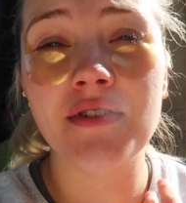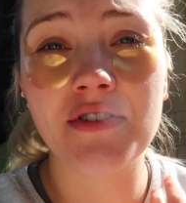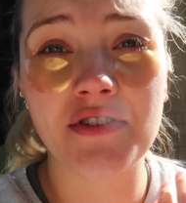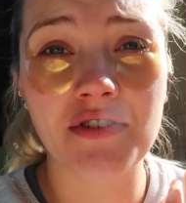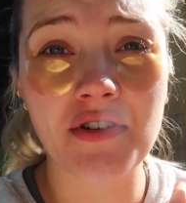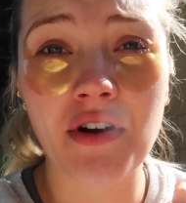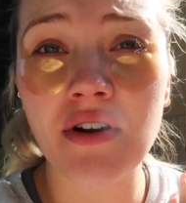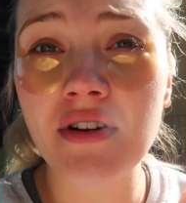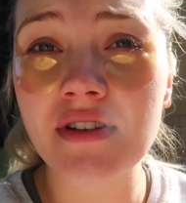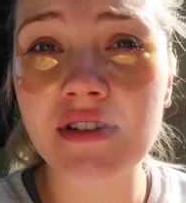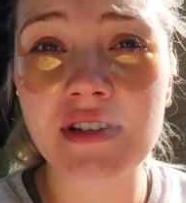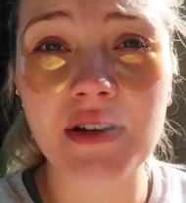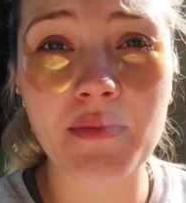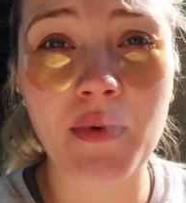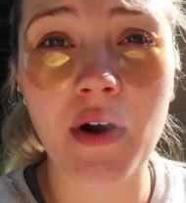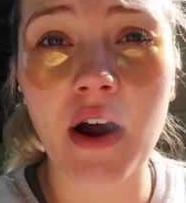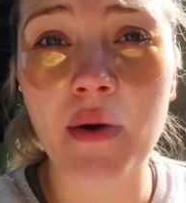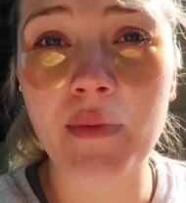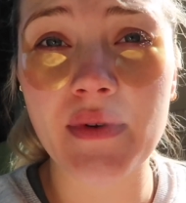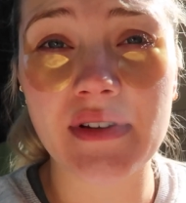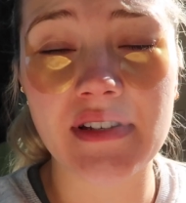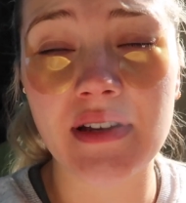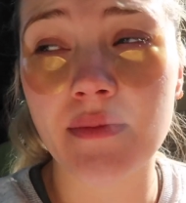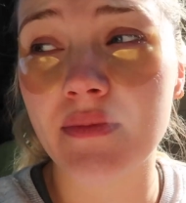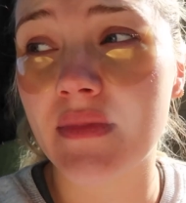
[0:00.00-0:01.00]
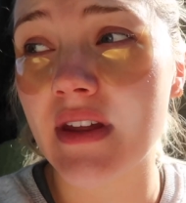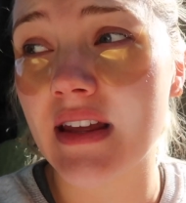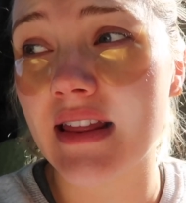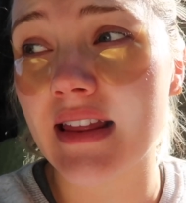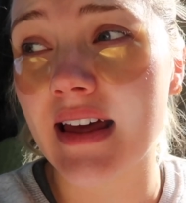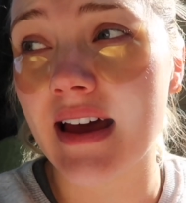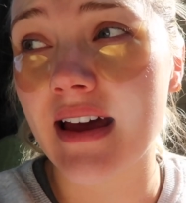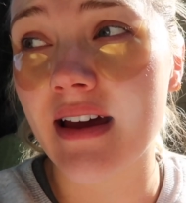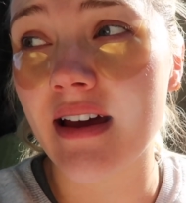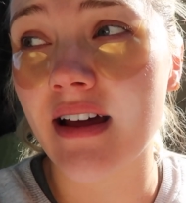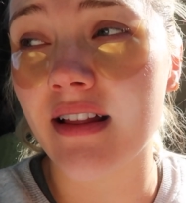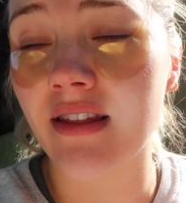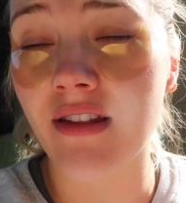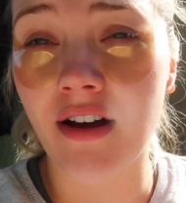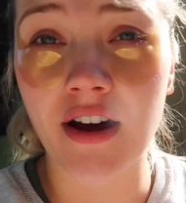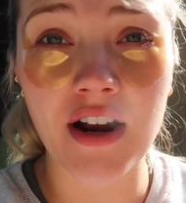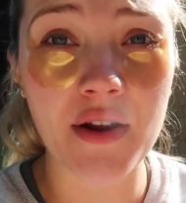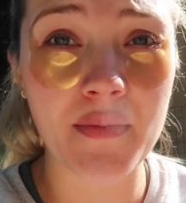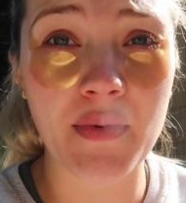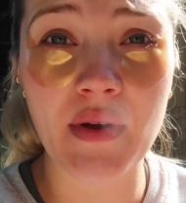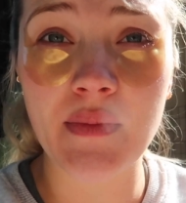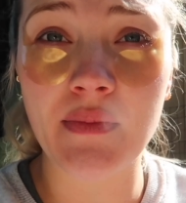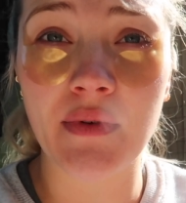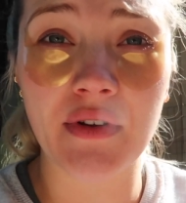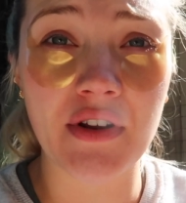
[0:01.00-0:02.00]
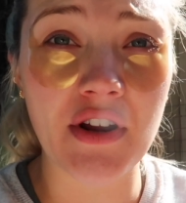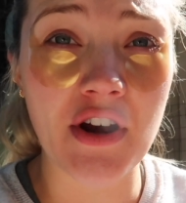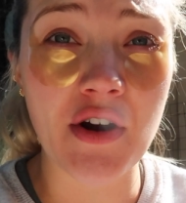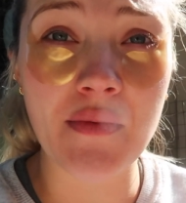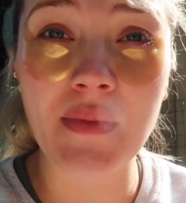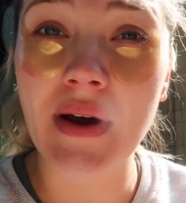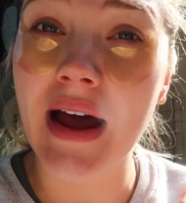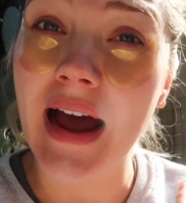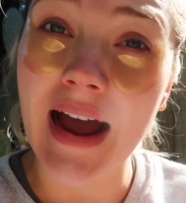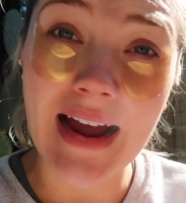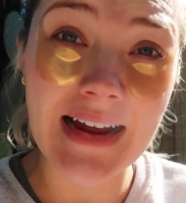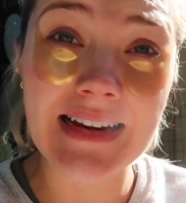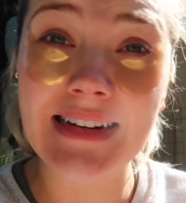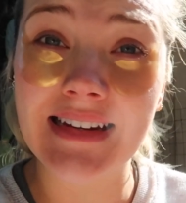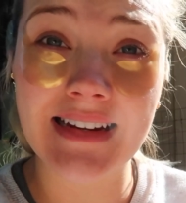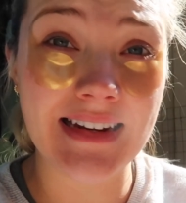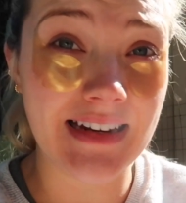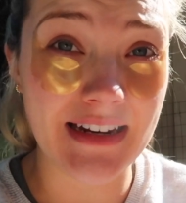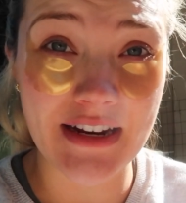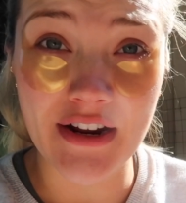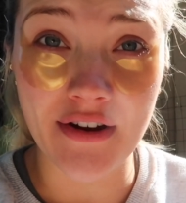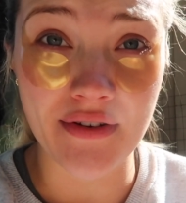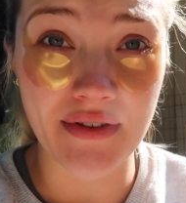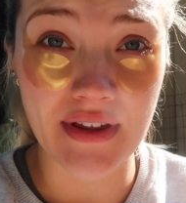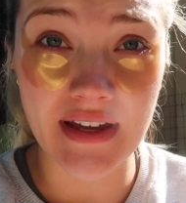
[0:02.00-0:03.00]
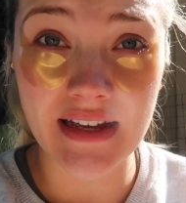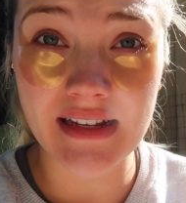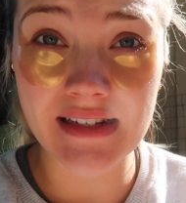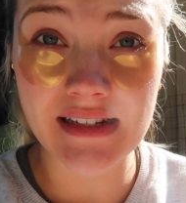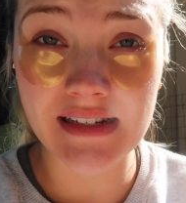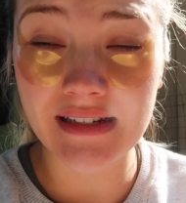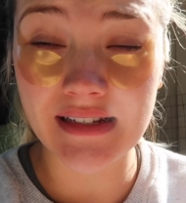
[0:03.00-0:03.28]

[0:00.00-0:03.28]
which is honestly probably something that a lot of people know, but I didn't know this.